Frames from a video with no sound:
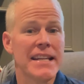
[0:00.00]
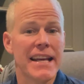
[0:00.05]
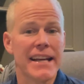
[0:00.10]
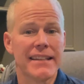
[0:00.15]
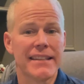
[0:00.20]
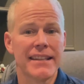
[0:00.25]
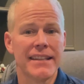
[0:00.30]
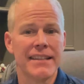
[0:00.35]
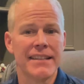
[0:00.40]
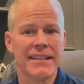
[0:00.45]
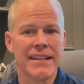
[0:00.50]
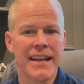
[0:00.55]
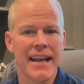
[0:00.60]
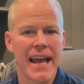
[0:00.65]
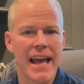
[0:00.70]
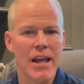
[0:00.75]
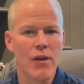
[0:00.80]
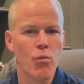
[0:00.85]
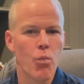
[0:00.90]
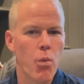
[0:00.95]
Higdon,
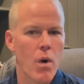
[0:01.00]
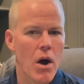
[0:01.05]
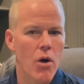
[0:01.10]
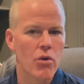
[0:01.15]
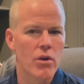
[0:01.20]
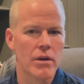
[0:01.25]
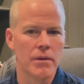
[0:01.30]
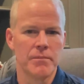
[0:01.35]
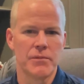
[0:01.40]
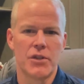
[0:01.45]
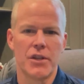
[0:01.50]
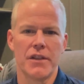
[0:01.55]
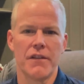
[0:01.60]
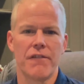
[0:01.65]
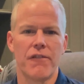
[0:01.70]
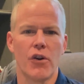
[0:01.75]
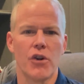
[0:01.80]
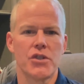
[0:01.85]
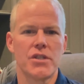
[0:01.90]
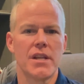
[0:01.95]
and welcome to the
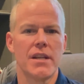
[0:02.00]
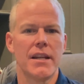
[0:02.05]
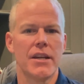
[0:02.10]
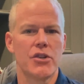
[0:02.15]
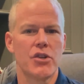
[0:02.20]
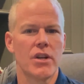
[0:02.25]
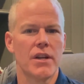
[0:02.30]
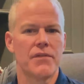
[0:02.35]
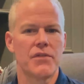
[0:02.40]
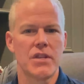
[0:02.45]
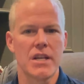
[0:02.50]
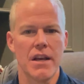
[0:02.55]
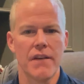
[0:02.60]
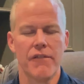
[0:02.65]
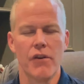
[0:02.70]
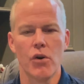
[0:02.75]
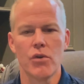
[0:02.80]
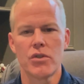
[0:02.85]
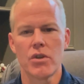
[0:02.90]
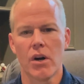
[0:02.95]
first edition of C F
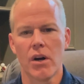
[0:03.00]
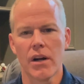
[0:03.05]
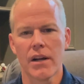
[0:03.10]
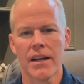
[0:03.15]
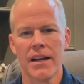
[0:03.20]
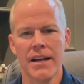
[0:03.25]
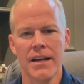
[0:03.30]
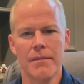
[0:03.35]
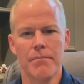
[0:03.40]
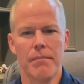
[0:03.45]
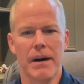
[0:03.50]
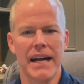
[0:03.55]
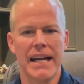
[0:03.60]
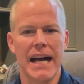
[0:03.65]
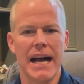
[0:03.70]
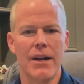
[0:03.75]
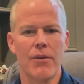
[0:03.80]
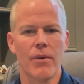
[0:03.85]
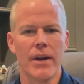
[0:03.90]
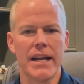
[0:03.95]
O Talk by
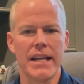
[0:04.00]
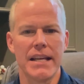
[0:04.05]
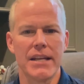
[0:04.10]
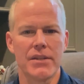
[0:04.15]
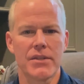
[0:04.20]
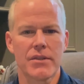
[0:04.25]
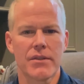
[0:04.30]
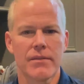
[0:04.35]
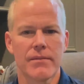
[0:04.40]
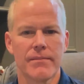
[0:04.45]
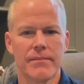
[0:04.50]
HighRadius.